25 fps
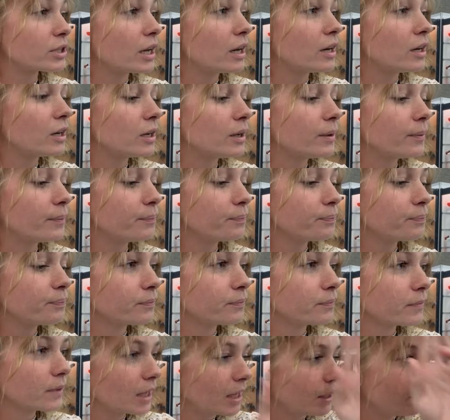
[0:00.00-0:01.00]
Um,
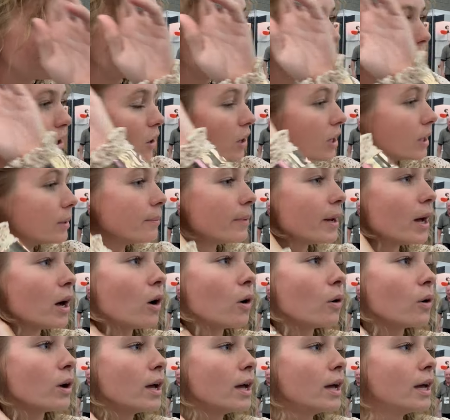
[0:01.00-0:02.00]
he was talking
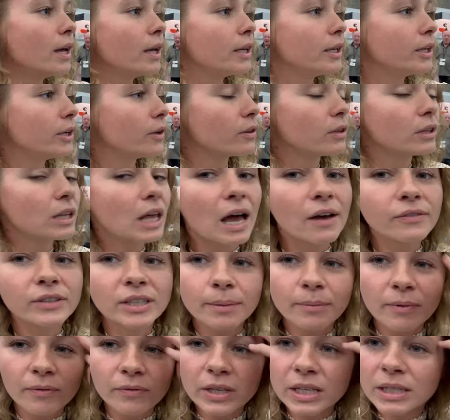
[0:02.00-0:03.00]
about, you know, the
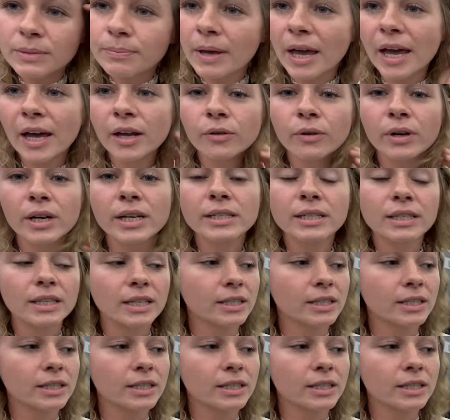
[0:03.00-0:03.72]
lifetime of these batteries.